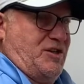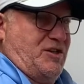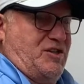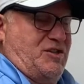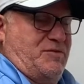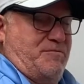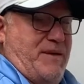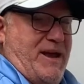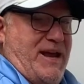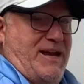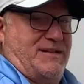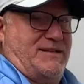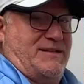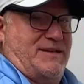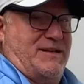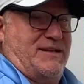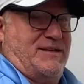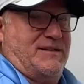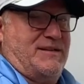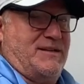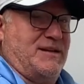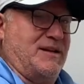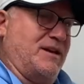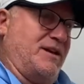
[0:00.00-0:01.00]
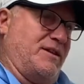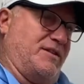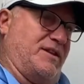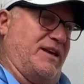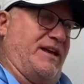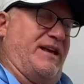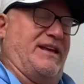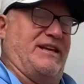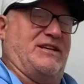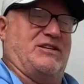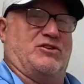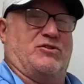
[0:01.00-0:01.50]
the space is, the
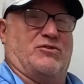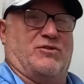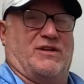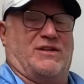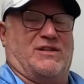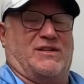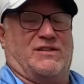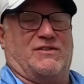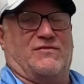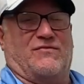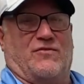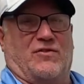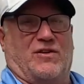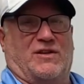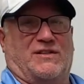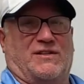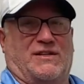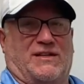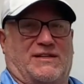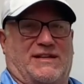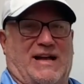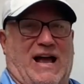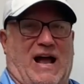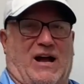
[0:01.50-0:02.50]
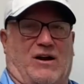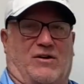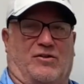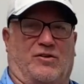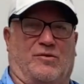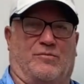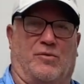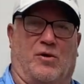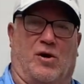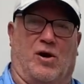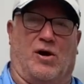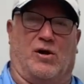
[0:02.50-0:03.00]
easier it is for us to tackle the
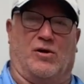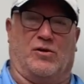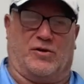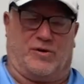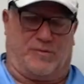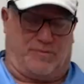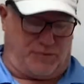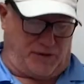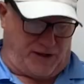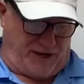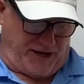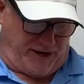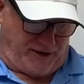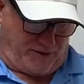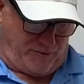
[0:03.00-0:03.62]
ball or to play it